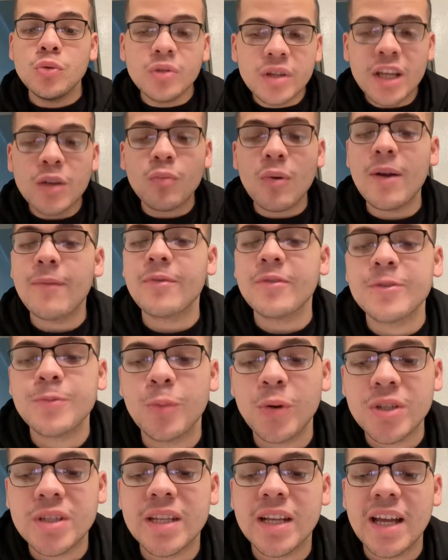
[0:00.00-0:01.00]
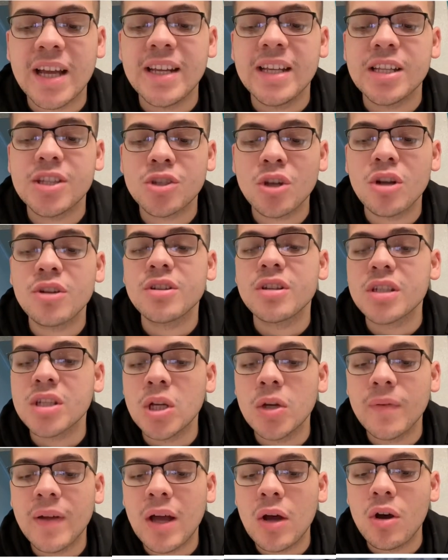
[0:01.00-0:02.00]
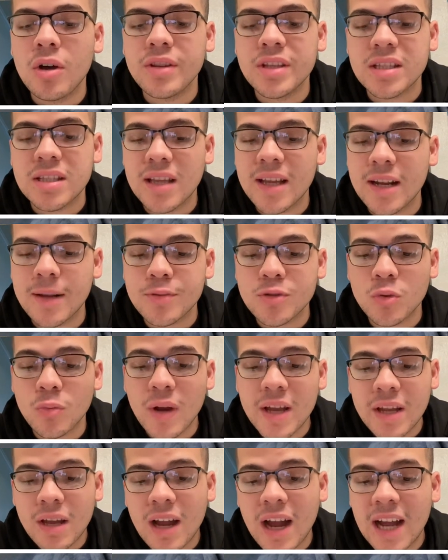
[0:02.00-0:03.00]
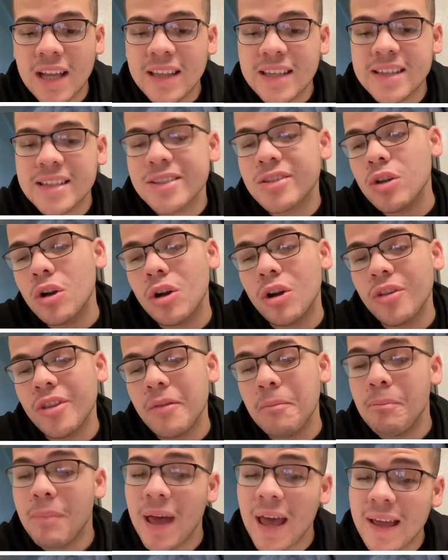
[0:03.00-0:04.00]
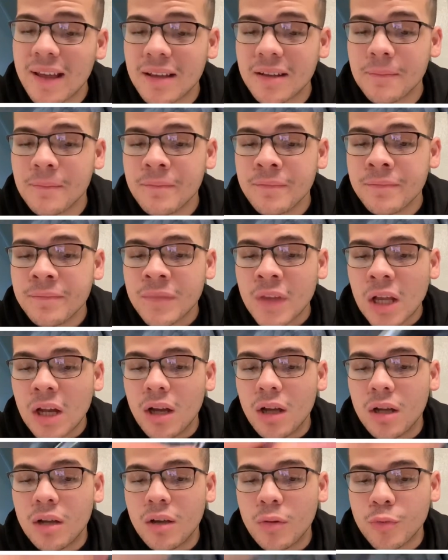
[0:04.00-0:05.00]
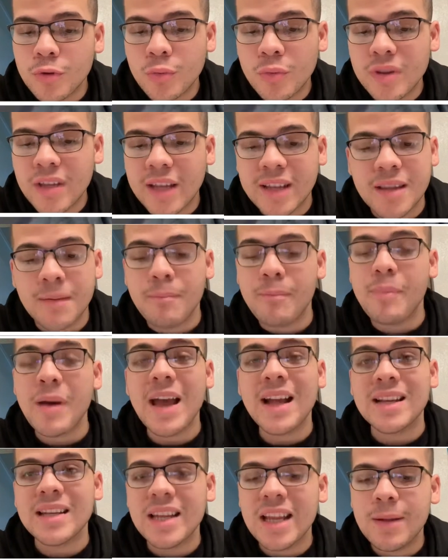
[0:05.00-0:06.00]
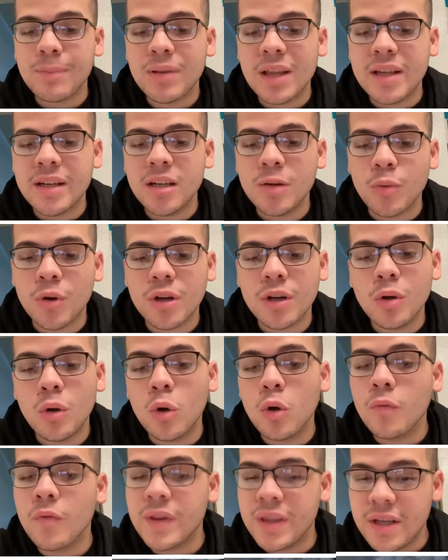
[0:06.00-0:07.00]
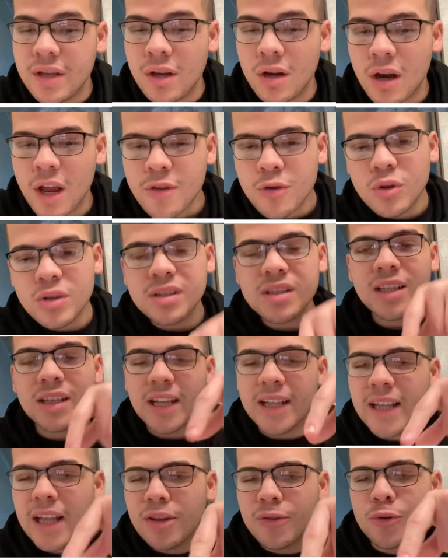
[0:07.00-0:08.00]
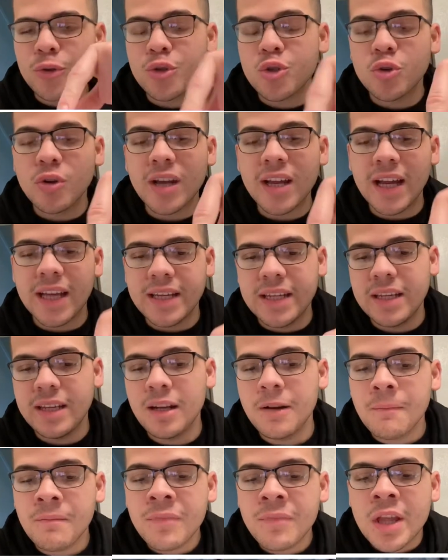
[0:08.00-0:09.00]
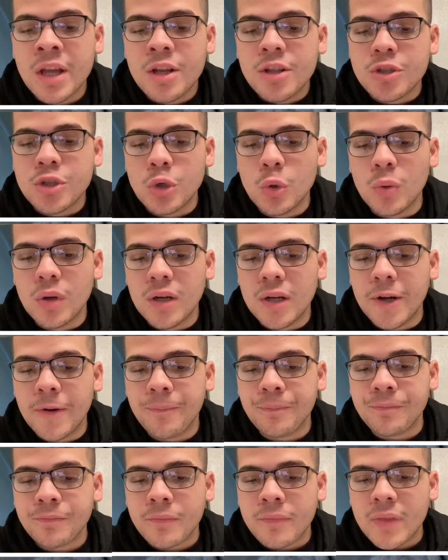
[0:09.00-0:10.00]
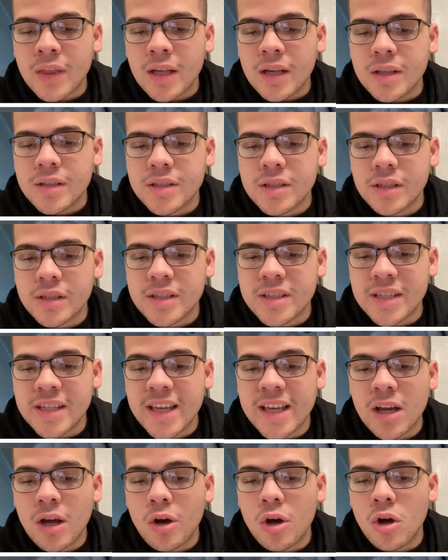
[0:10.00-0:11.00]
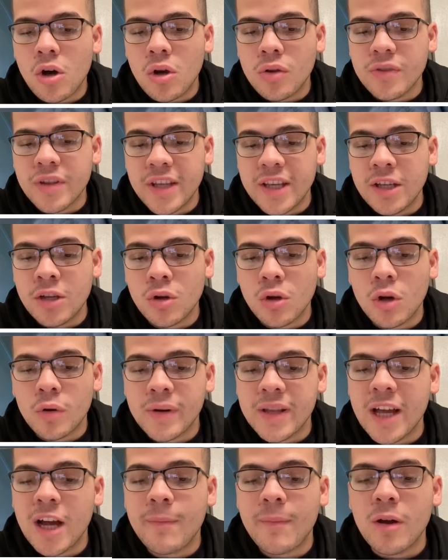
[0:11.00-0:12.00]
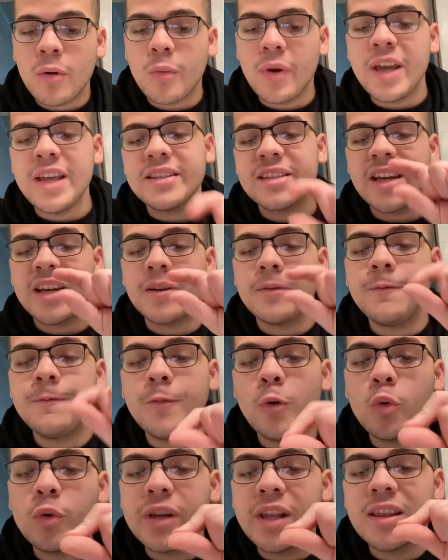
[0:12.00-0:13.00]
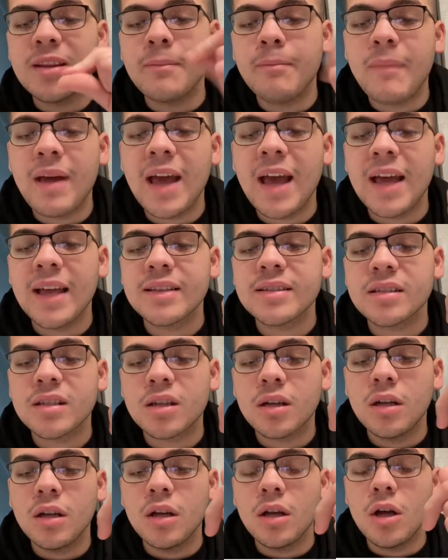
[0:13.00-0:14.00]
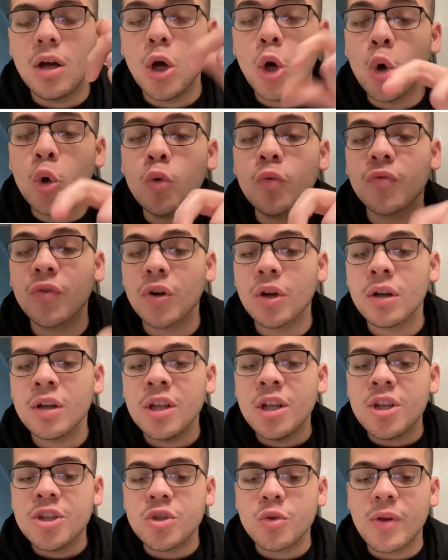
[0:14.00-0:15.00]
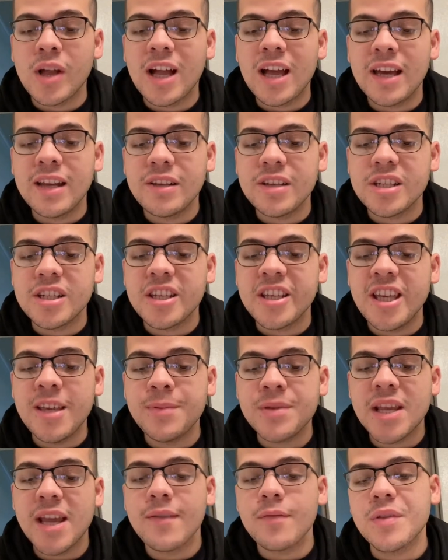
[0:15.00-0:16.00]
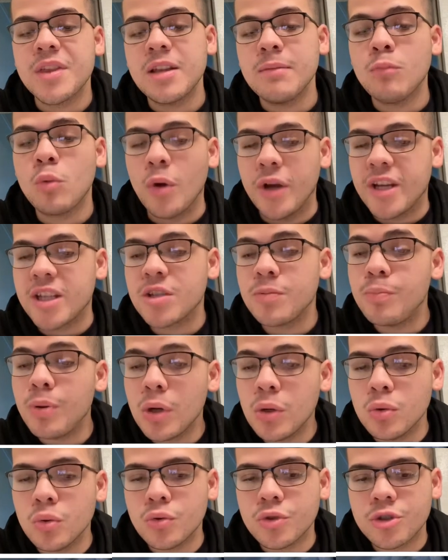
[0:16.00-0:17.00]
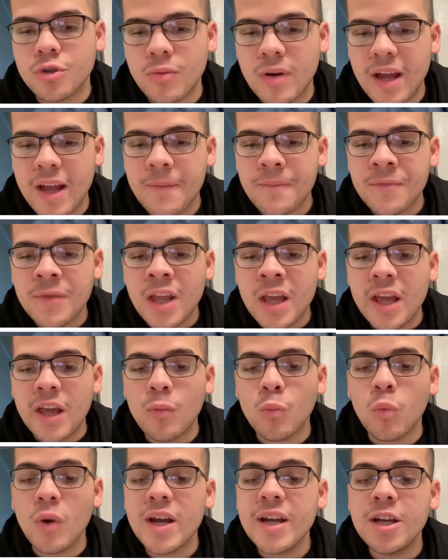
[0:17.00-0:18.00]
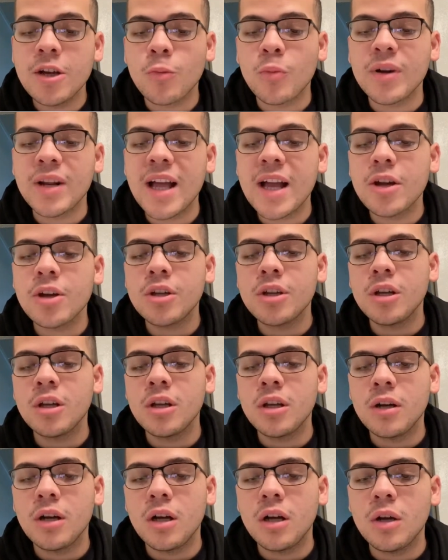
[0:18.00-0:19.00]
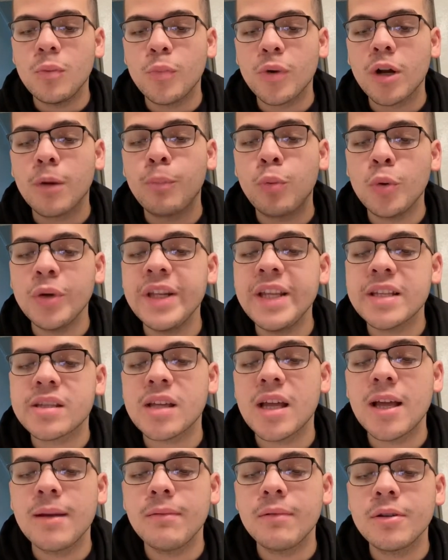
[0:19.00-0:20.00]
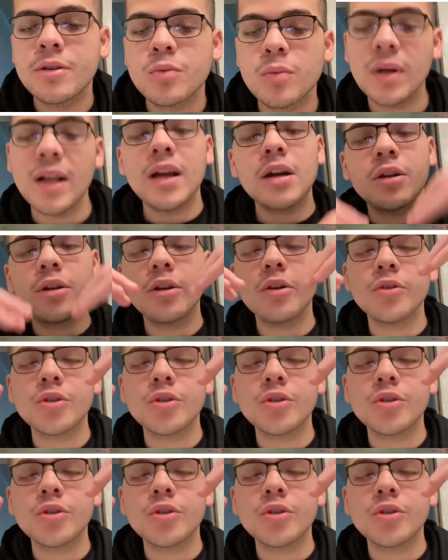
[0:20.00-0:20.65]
need reference points to kind of start yourself out on this lineup. So right here, I like to start on the back. We're doing like the back nape lineup. We're gonna go over the ear, and you can see like that little trick I did to get all the ear already out my way. It's kind of folding the mask over, so it kind of just keeps everything more exposed, right? And right here, we're not gonna with our pointy sideburns, we're not gonna go